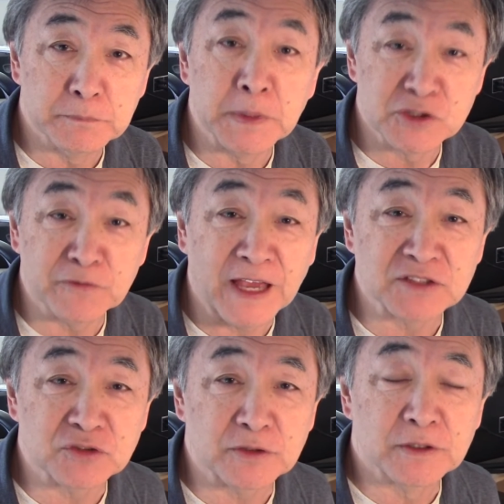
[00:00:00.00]
much
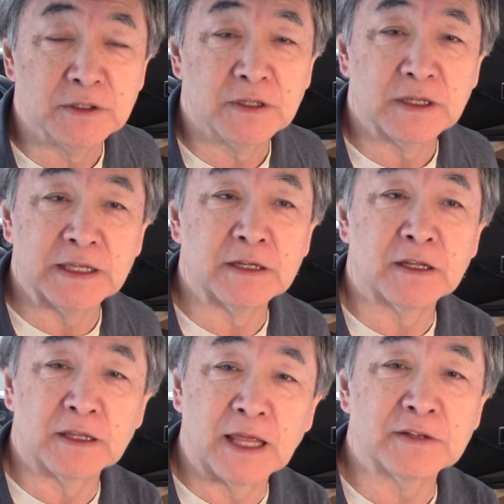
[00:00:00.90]
faster in
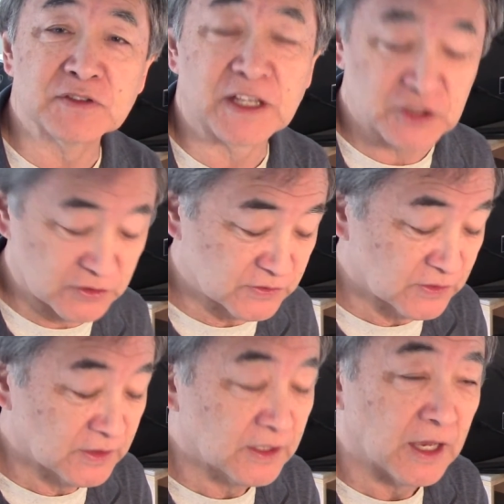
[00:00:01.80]
a lot of
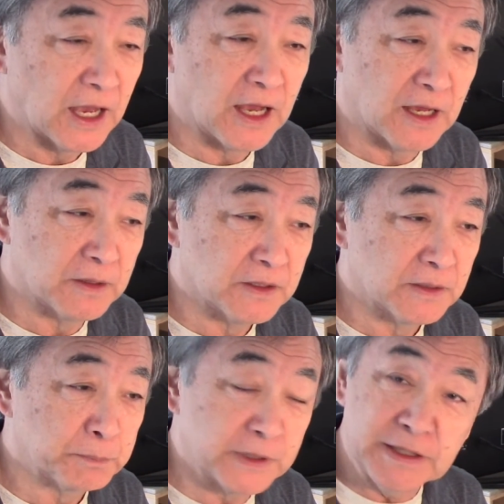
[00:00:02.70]
sections. But
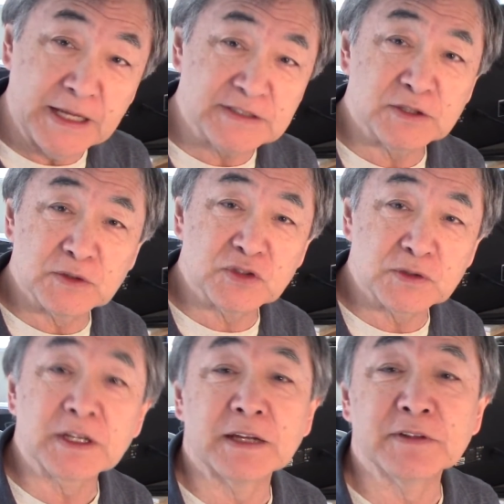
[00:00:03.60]
it adds to a
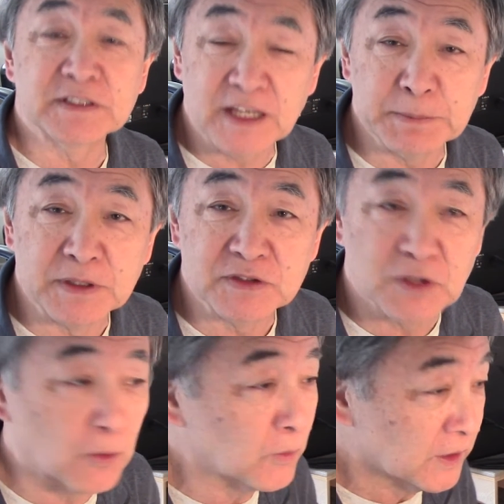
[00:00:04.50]
certain kind of excitement.
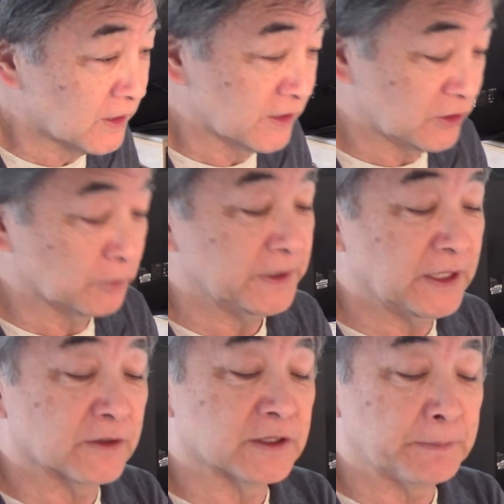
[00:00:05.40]
So you'll be
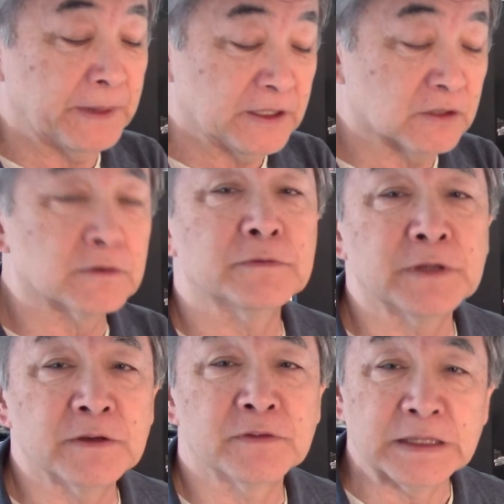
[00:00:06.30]
hearing the Beethoven
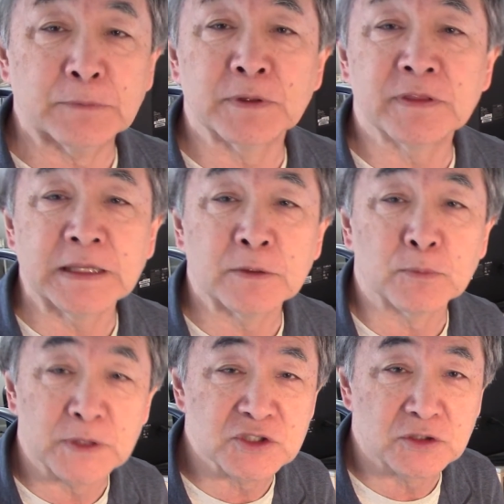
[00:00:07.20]
Fifth with the
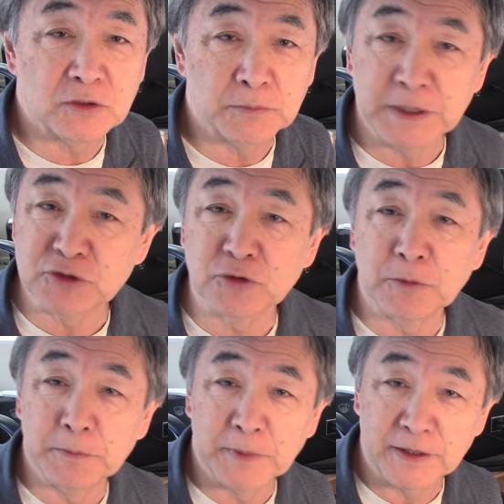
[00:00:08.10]
original
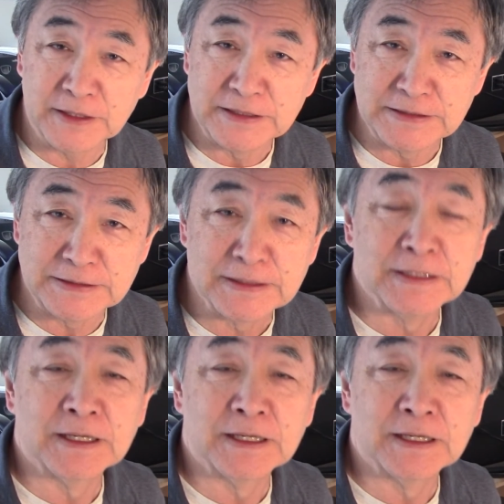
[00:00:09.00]
metronome markings